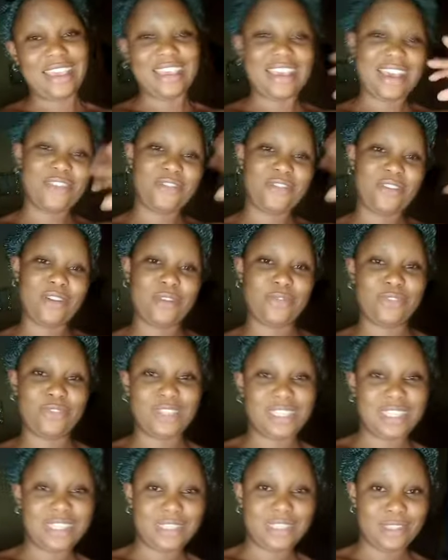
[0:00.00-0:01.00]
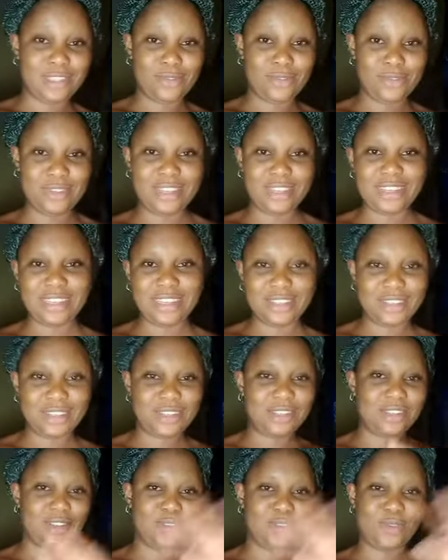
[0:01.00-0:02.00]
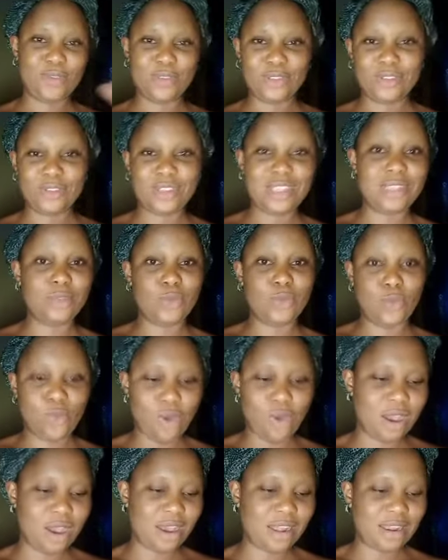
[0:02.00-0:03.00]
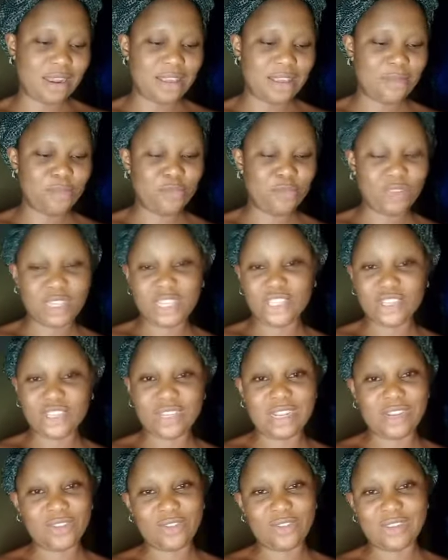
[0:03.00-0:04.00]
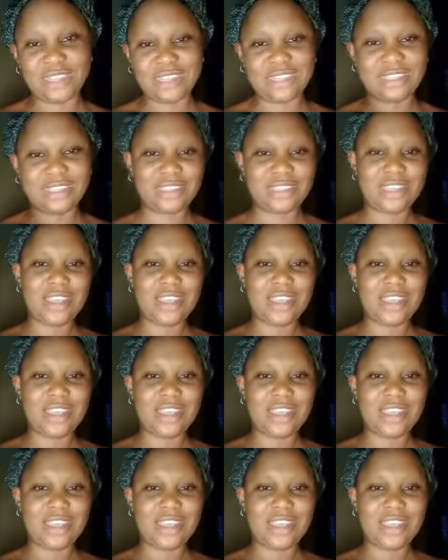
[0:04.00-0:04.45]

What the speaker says: It have a lot of things it's doing, you know, doing its work, protection and all that.